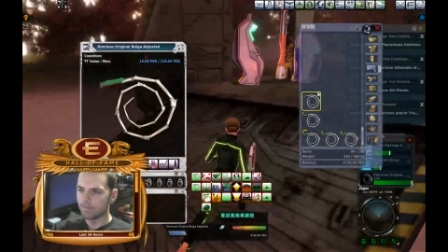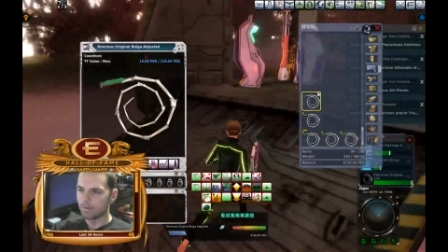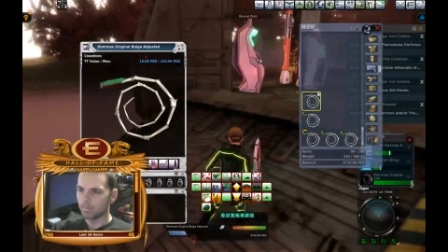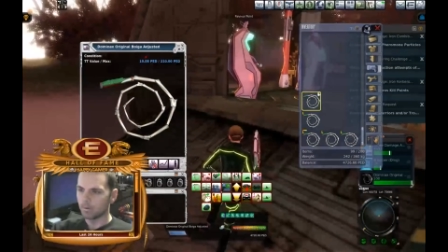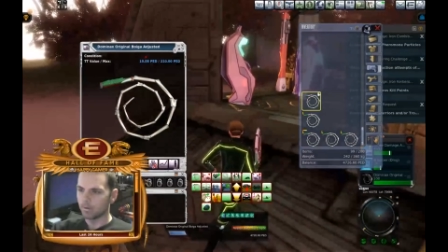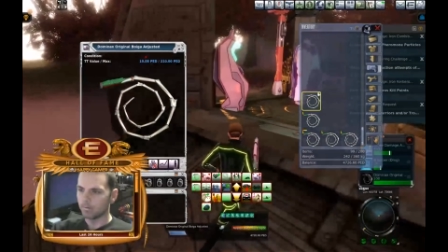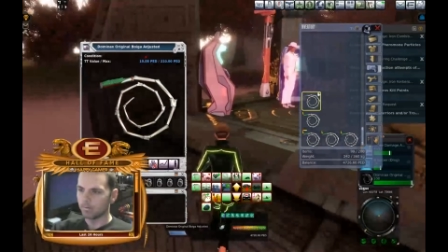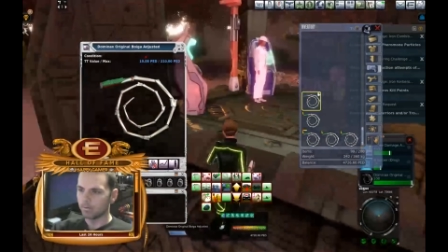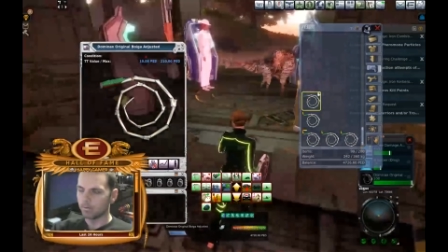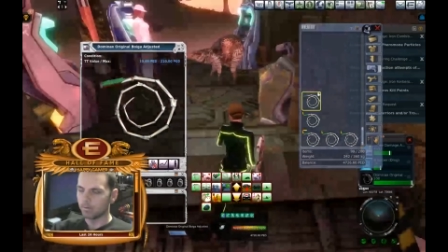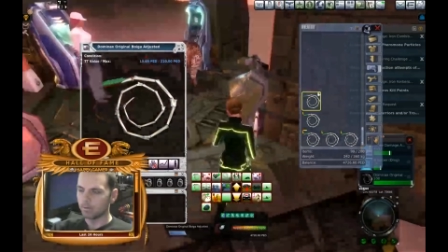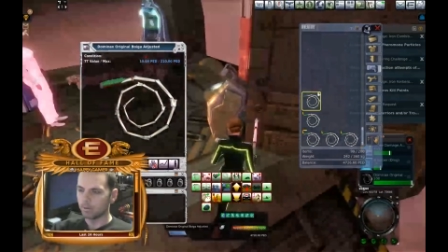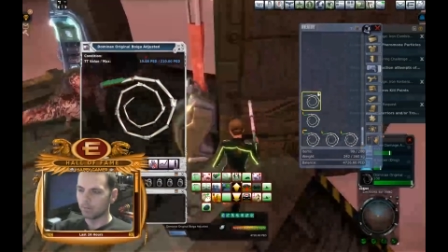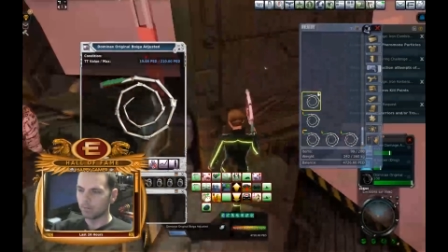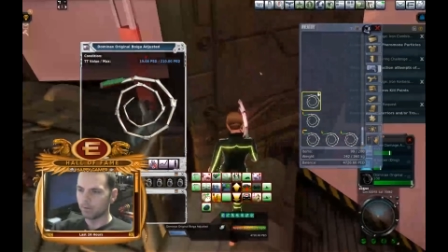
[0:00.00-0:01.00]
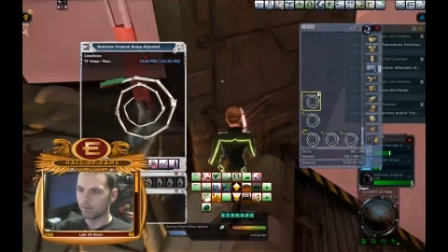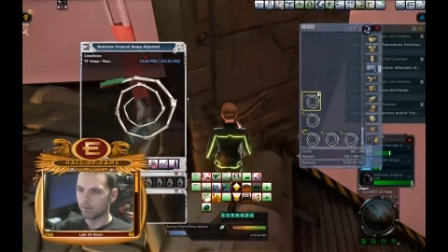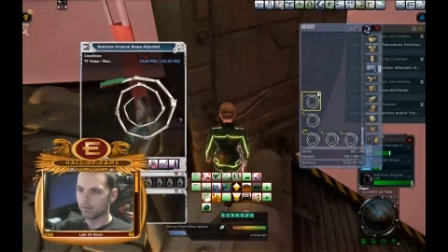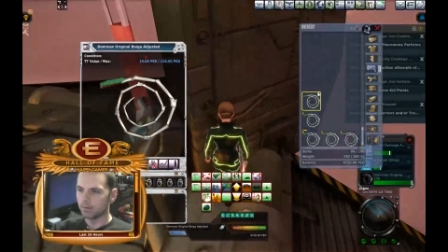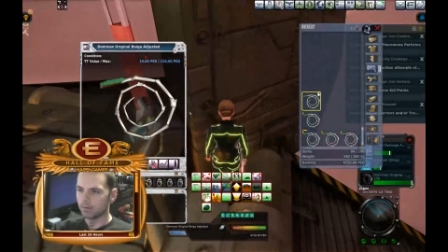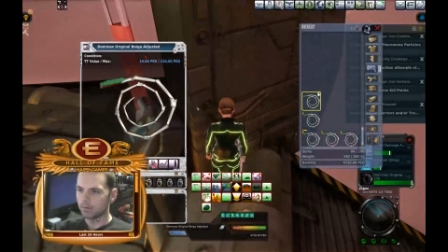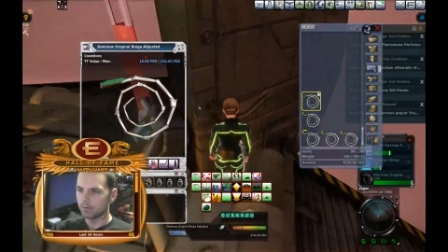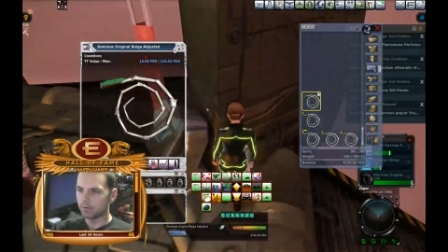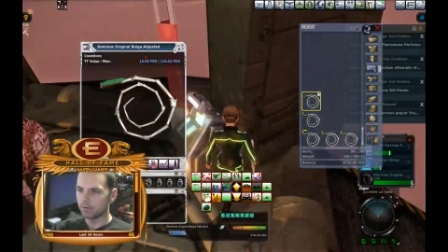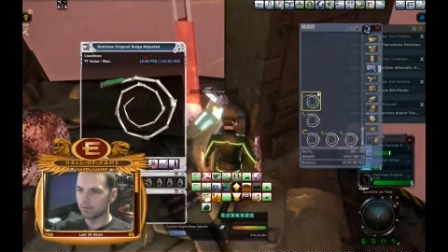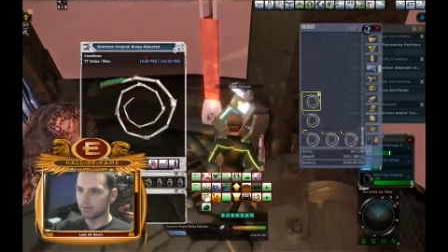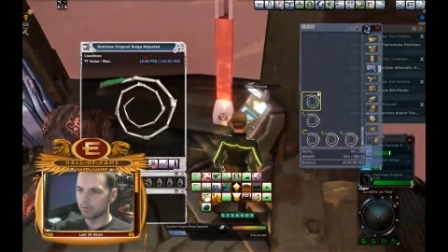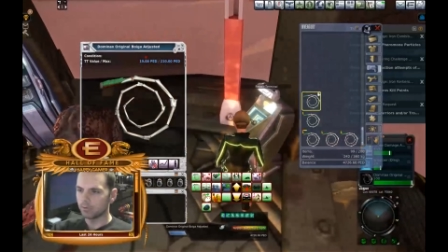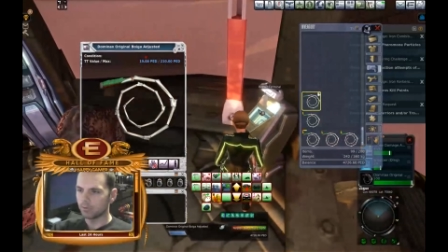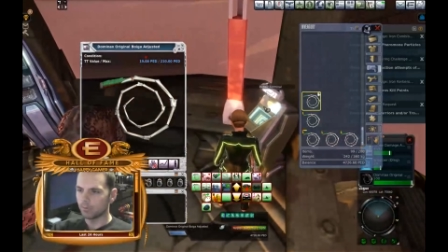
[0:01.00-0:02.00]
I'm gonna have to stop by the
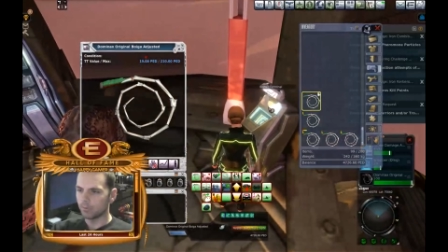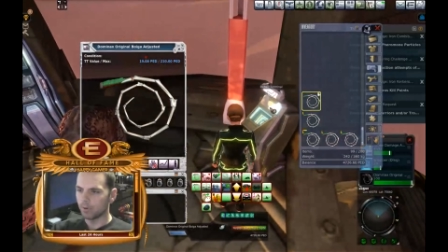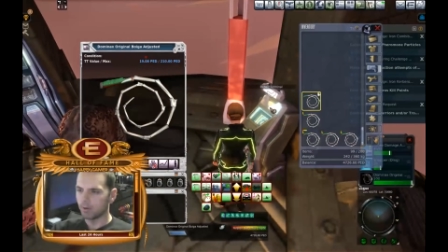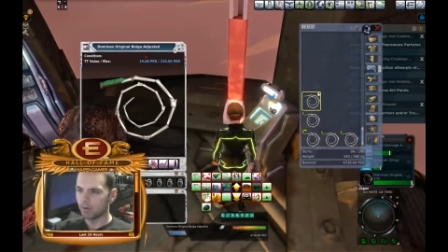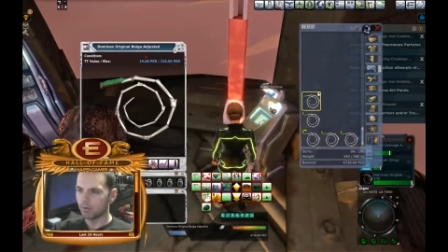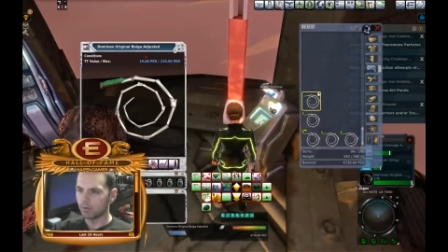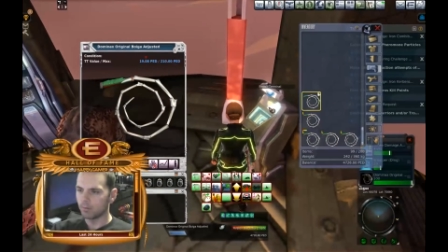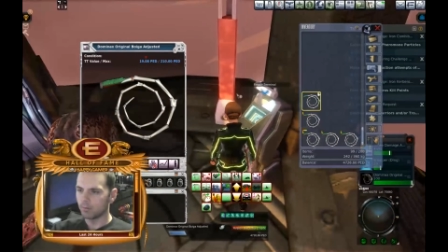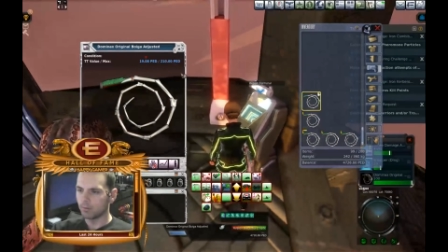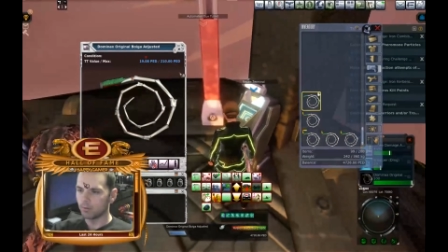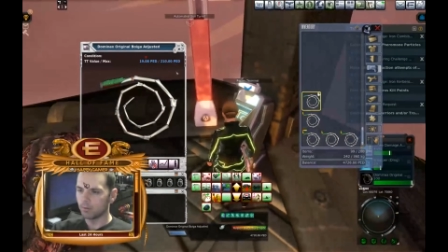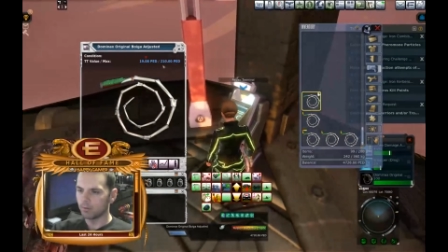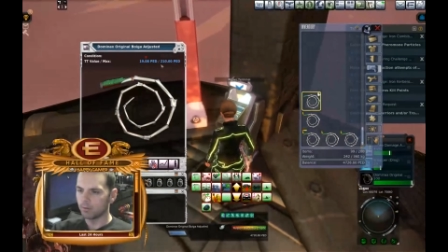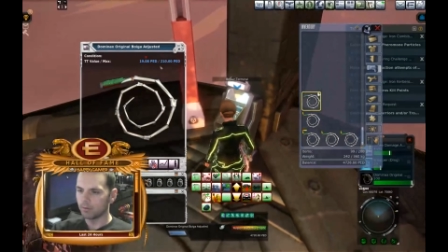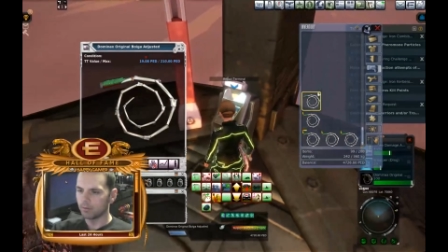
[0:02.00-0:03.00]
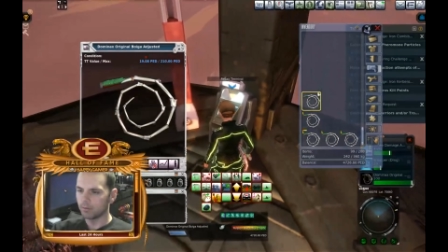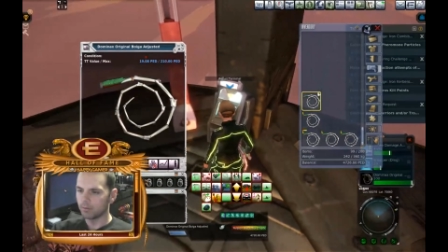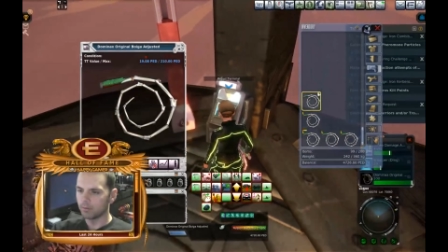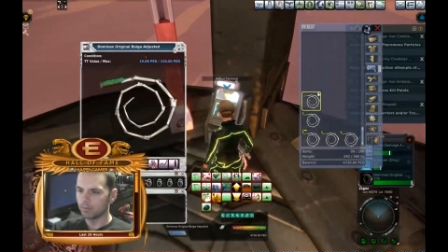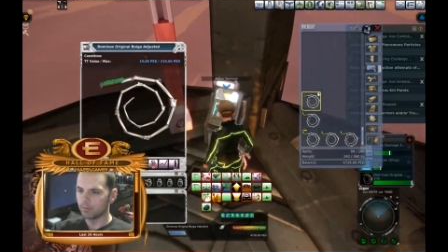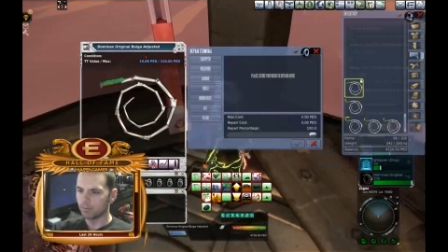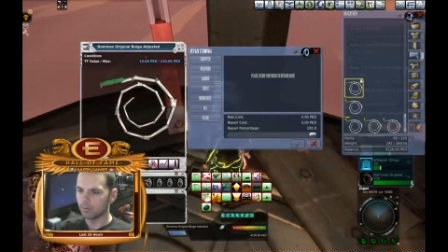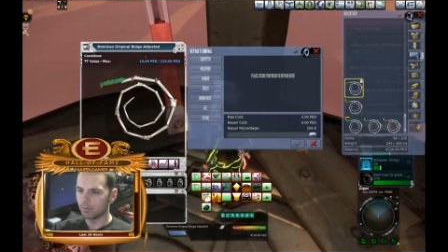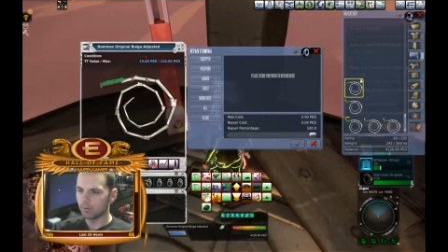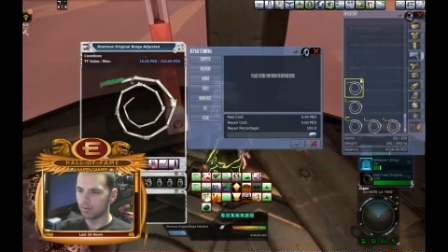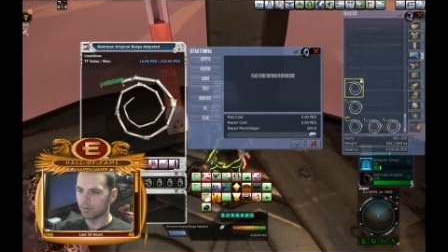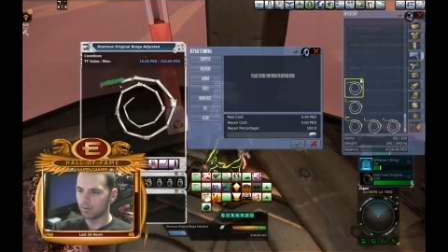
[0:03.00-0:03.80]
repair terminal real quick.